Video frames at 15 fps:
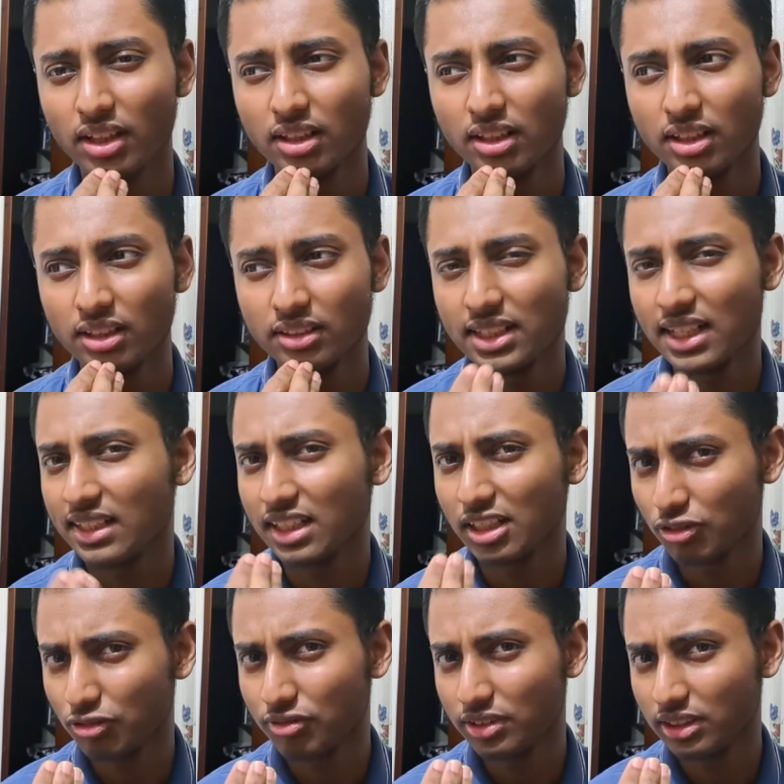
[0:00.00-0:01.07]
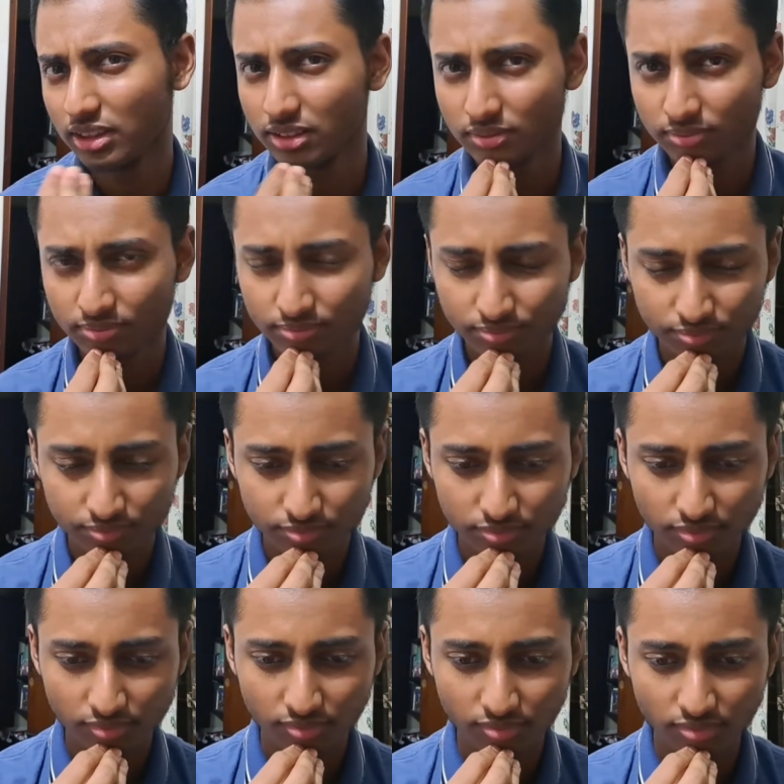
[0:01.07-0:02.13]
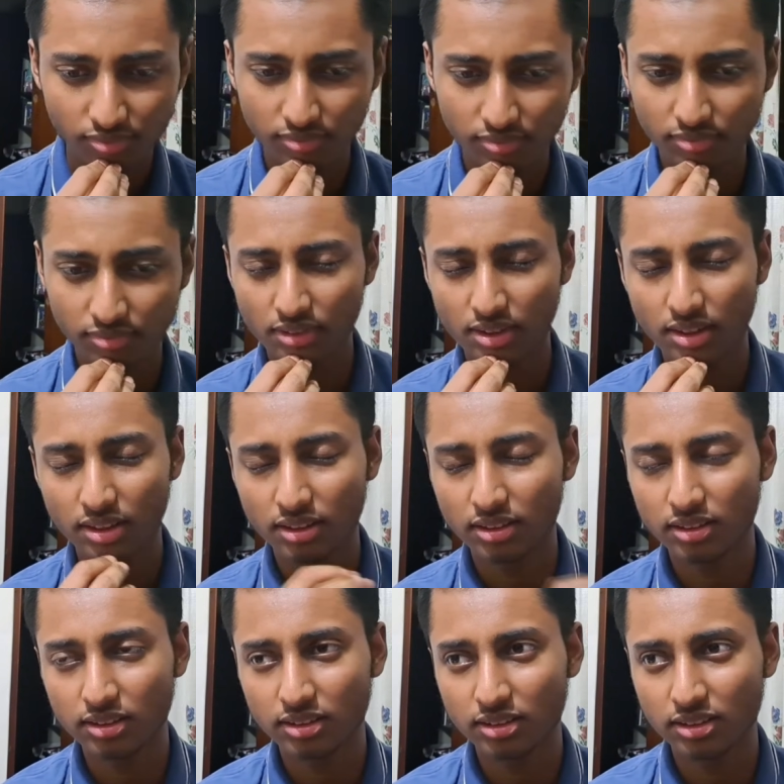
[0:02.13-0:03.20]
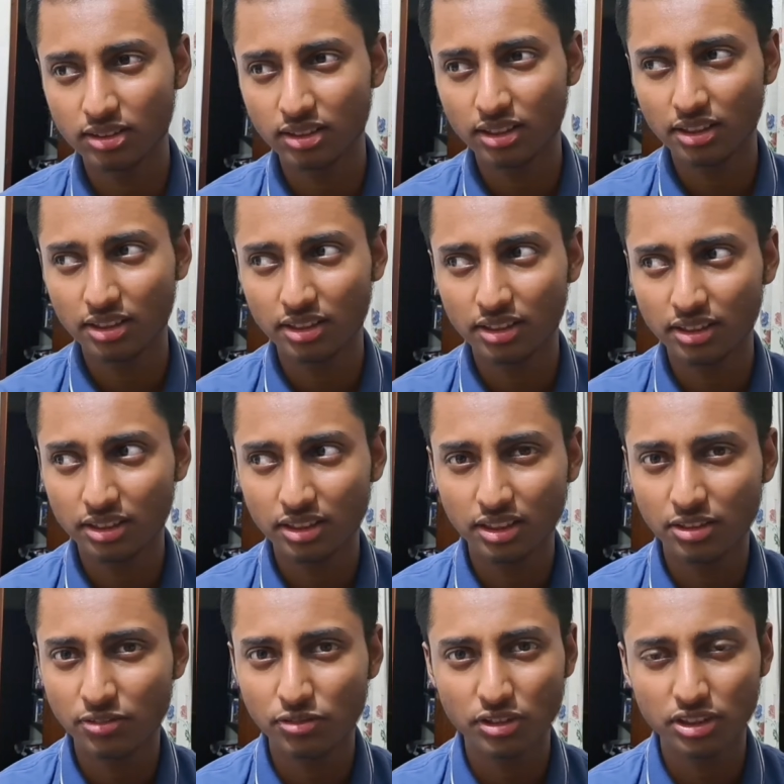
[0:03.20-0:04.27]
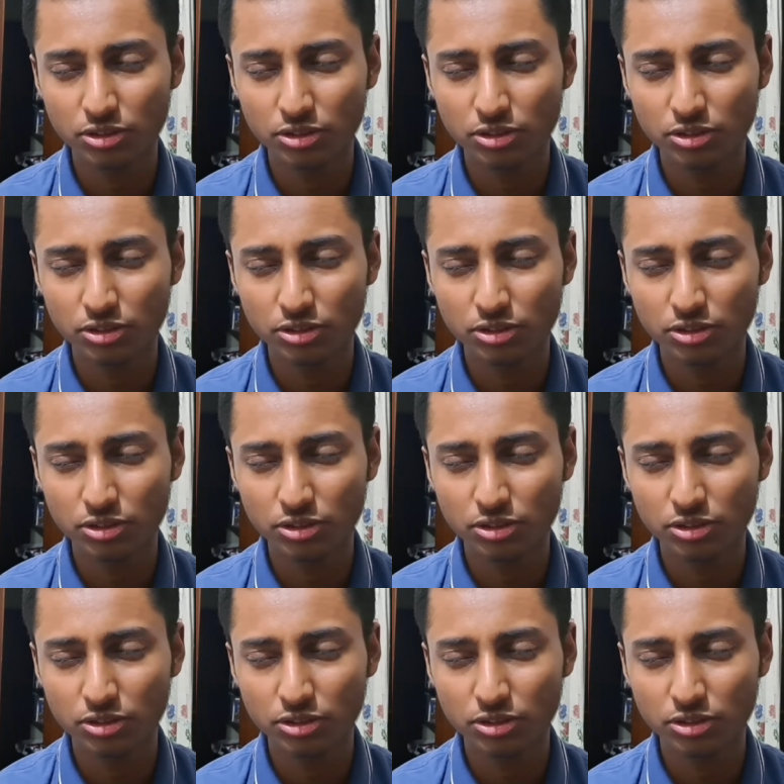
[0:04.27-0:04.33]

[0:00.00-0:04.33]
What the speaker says: I should, like, you should know about it, so like, I will actually write it in the comments.